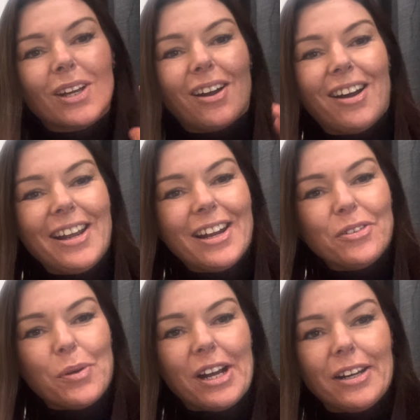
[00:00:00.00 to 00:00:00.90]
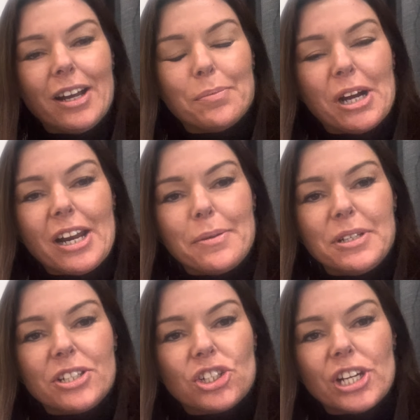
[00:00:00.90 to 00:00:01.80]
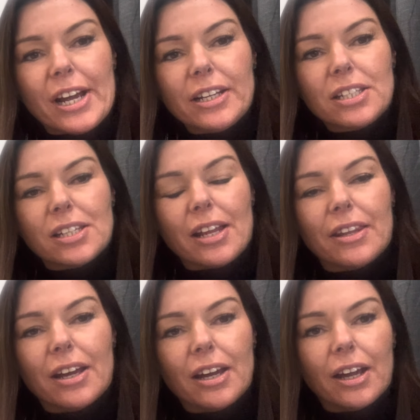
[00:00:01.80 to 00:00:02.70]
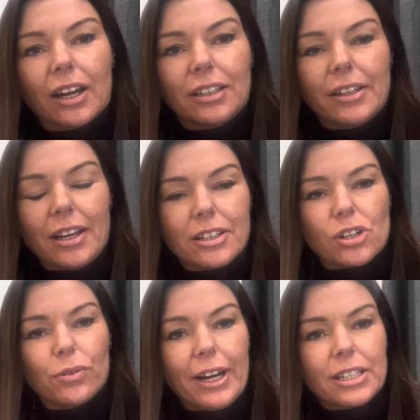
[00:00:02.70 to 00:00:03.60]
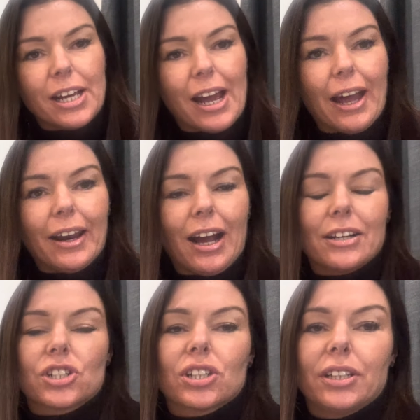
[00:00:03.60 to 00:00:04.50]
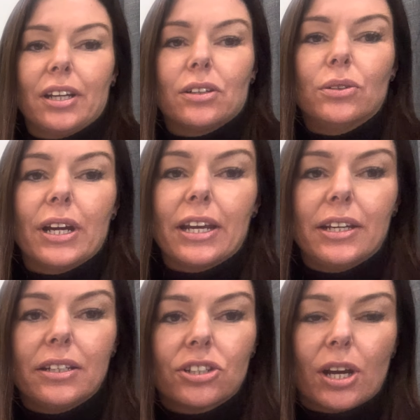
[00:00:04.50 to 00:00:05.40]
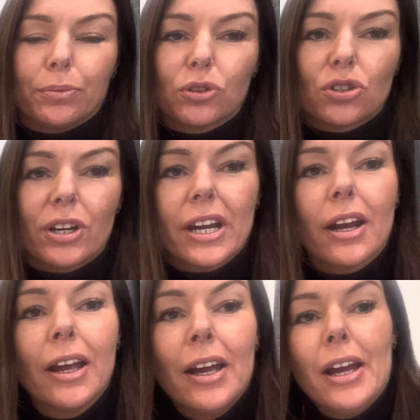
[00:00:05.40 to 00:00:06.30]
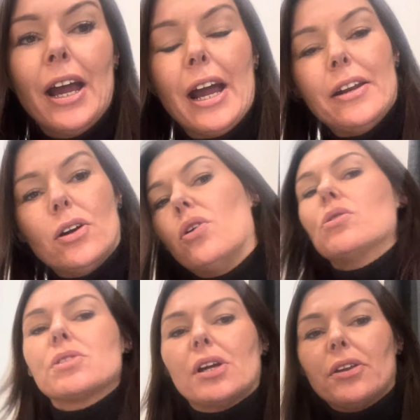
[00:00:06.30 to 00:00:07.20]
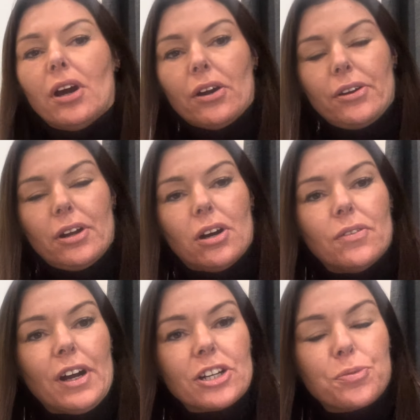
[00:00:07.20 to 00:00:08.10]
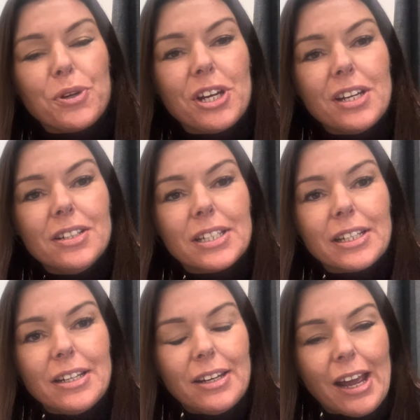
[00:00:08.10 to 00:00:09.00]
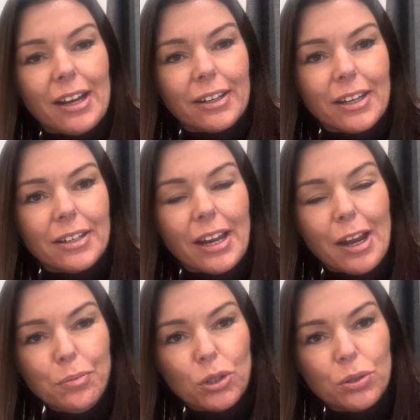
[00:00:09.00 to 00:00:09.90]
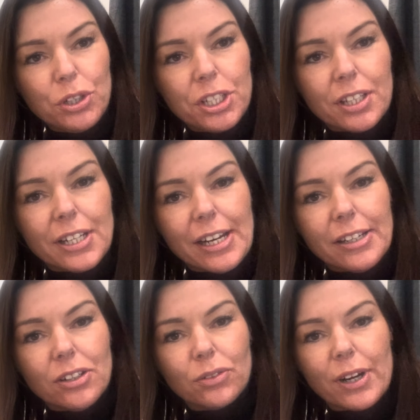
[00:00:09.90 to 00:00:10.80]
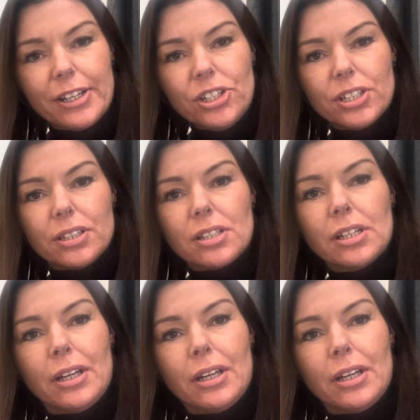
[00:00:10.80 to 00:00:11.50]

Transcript: Hi everyone, my name is Jess, the clinic director at Hush Clinical in Chapel Street and also the owner of Hush Beauty and Skin out in Emerald, the Dandenong Ranges.